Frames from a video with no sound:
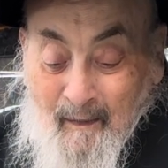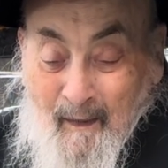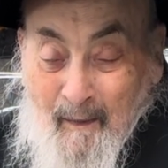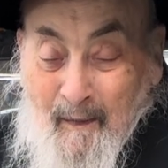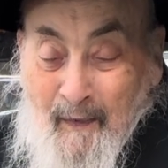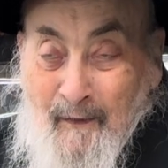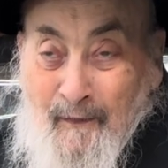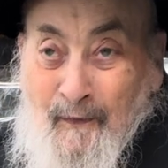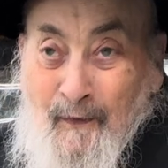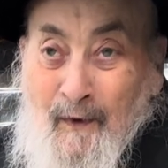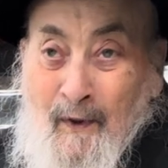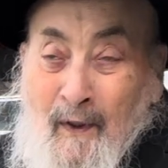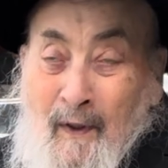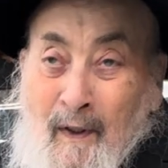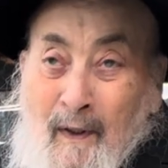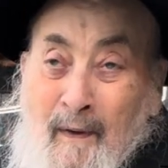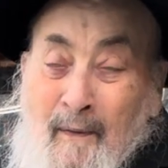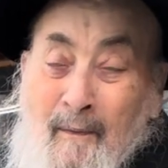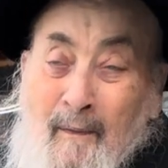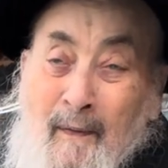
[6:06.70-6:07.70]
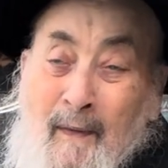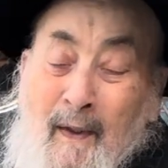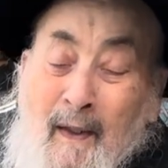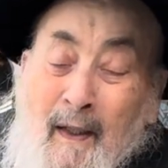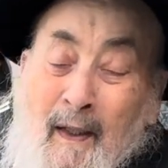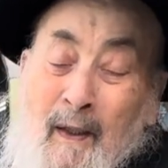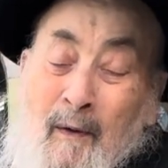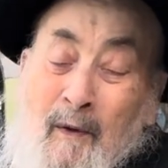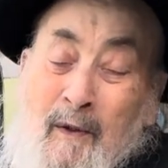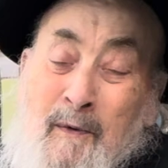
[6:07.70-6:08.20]
Before
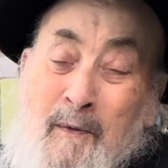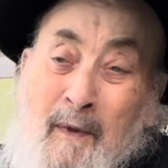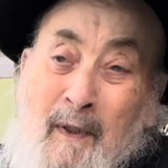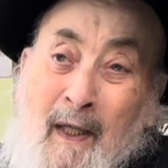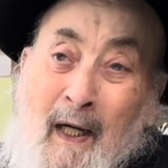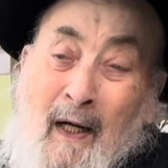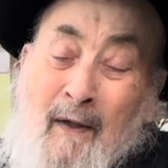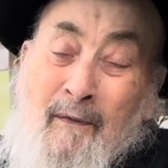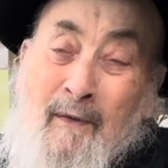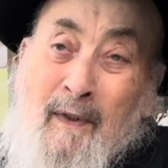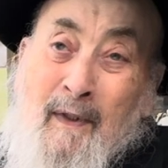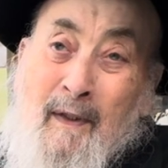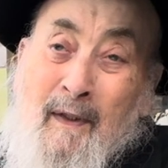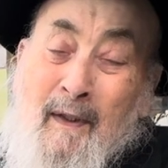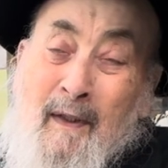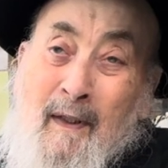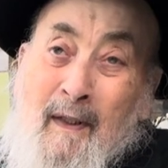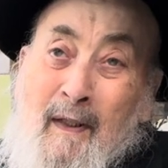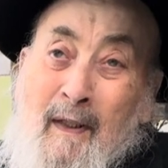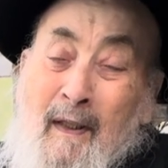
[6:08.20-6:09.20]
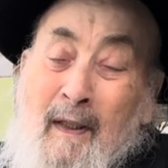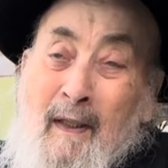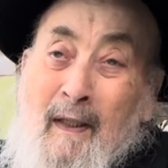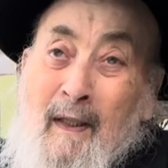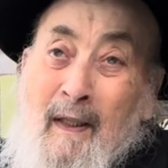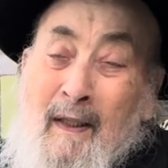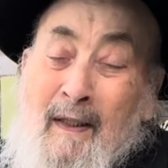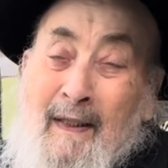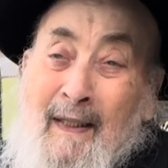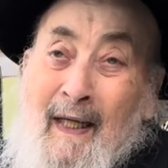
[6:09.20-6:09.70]
he was Mechaven,
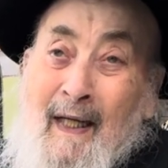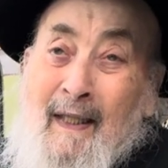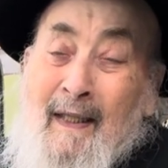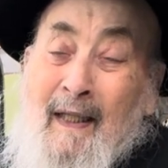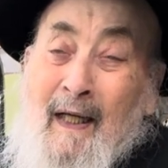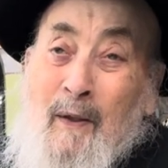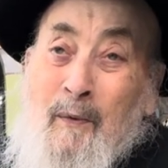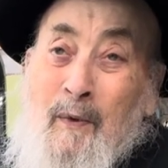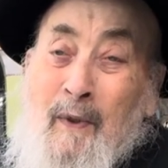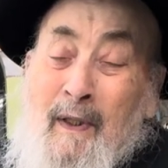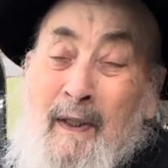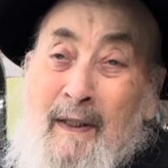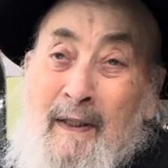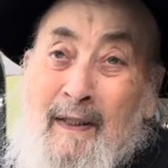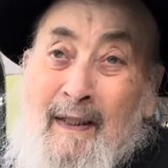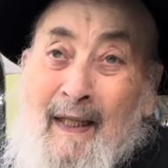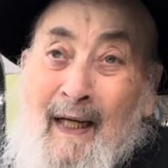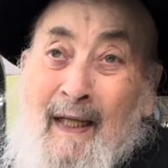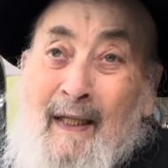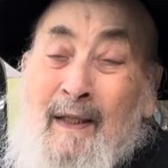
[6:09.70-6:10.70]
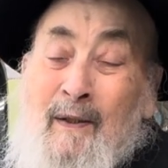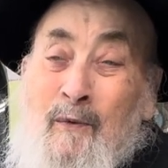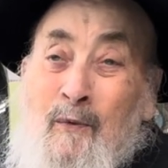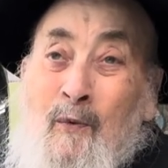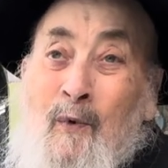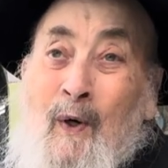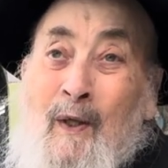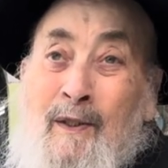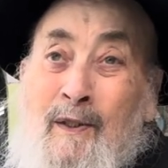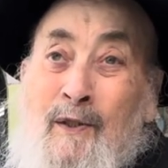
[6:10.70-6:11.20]
he's saying that what he said
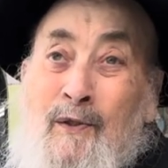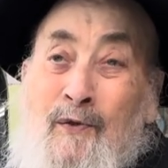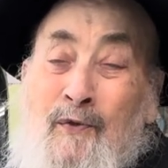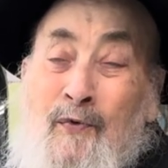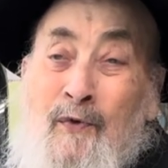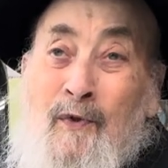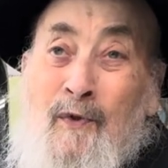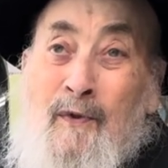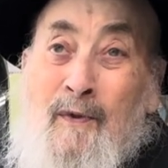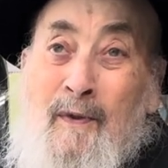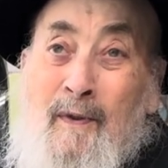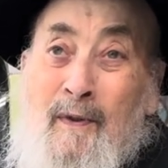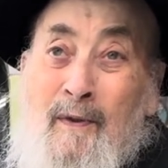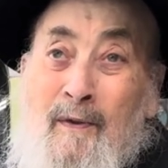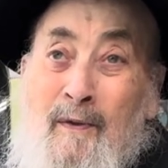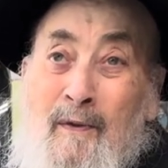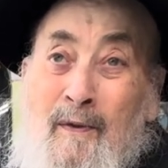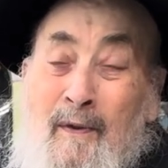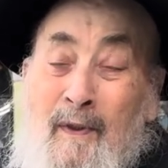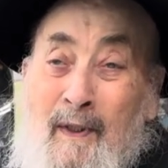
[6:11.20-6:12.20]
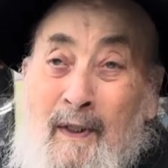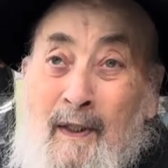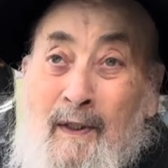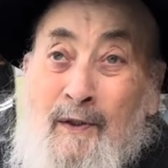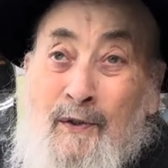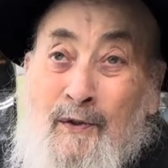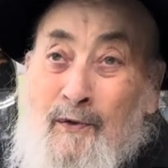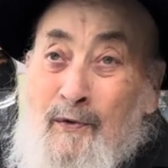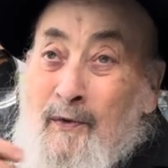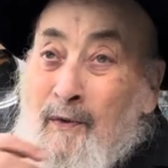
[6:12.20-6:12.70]
was true, or
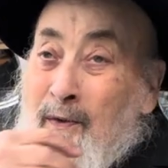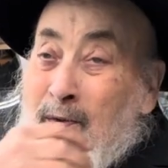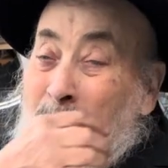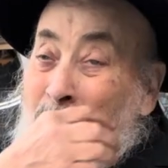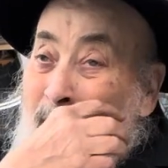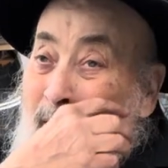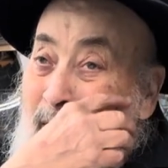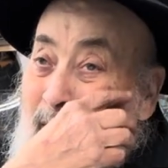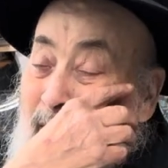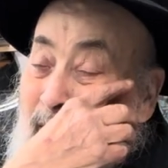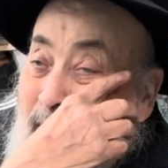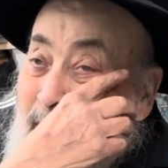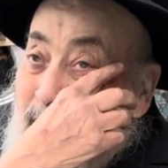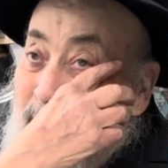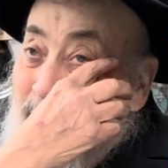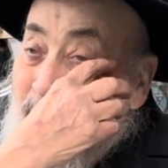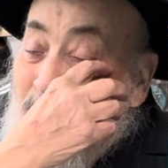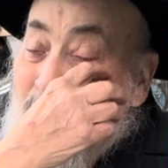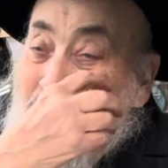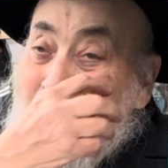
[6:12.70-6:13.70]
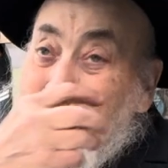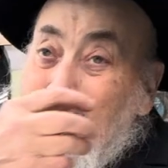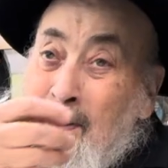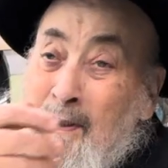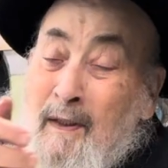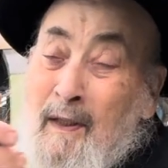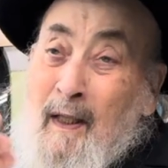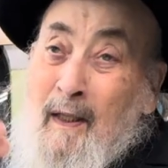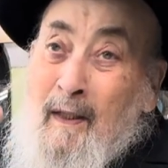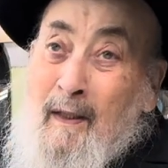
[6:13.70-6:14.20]
is true. So
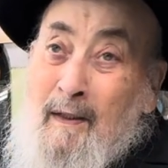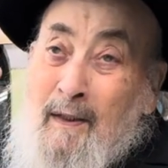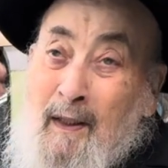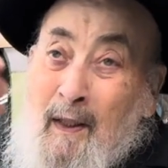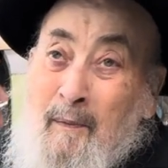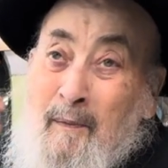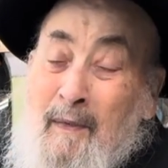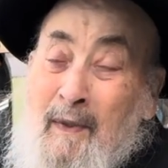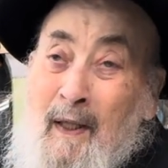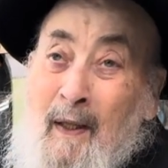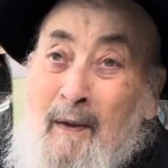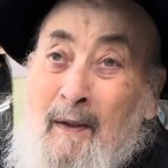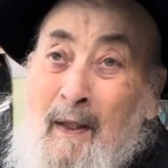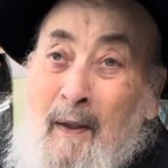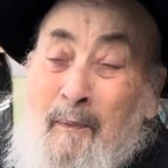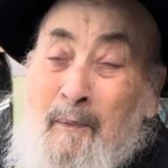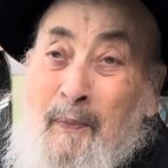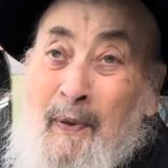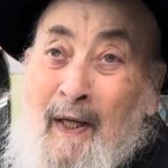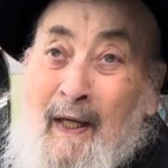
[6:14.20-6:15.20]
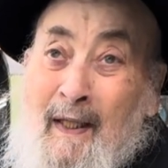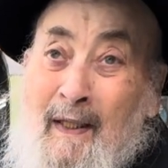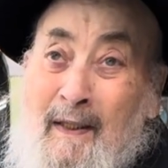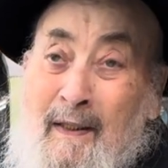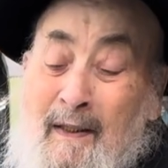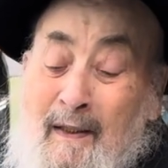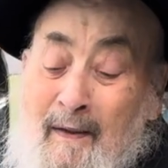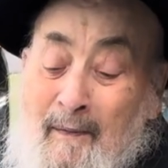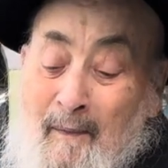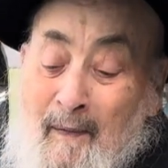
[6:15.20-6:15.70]
it's like something that
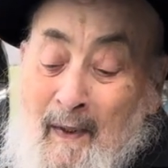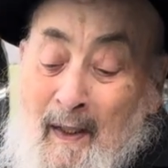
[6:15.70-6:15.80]
passed.